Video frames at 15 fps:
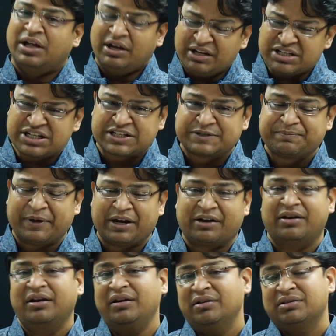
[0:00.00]
it is
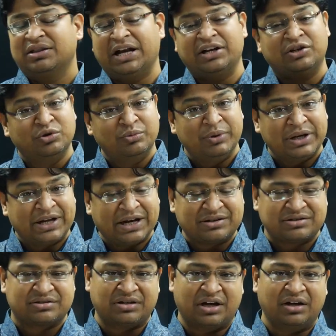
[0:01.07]
expected that you will get
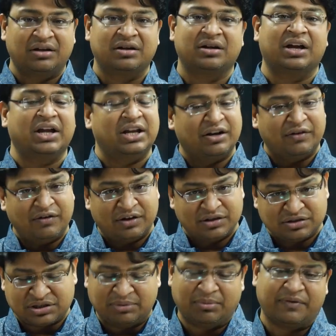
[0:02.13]
stuck in
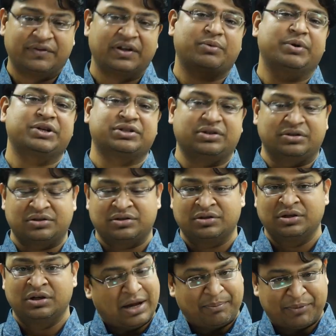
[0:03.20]
some of the questions.
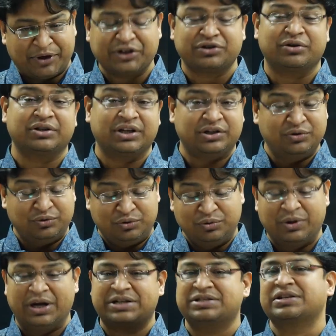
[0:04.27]
I'm pretty sure that you do
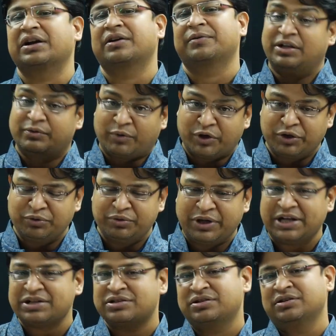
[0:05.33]
get stuck. Then what do you
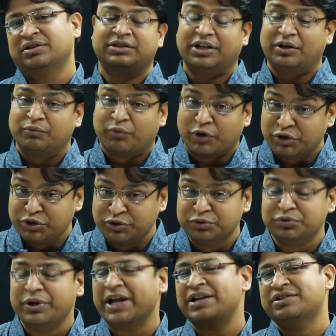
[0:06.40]

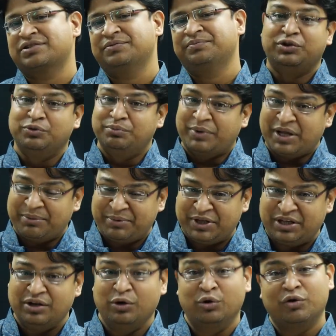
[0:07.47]
do next? You
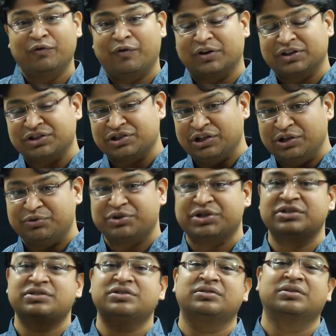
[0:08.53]
maybe look for the
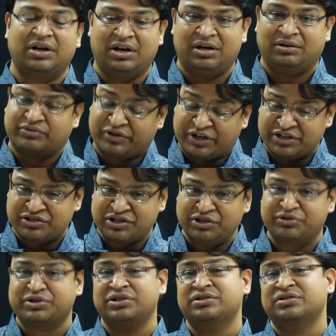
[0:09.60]
solutions, written
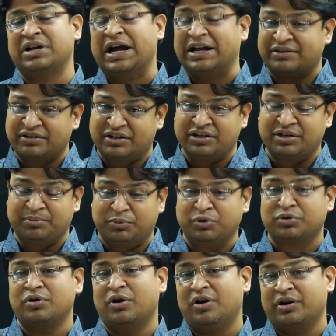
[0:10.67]
solutions, either in the
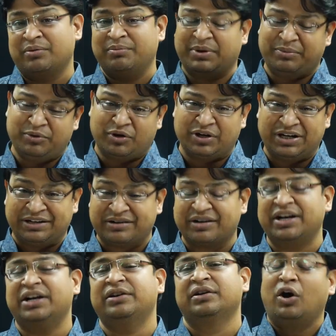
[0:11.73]
book or maybe on
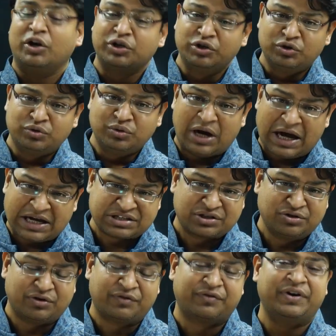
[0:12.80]
internet, or you
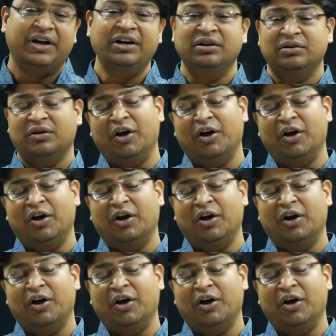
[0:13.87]
ask your friend,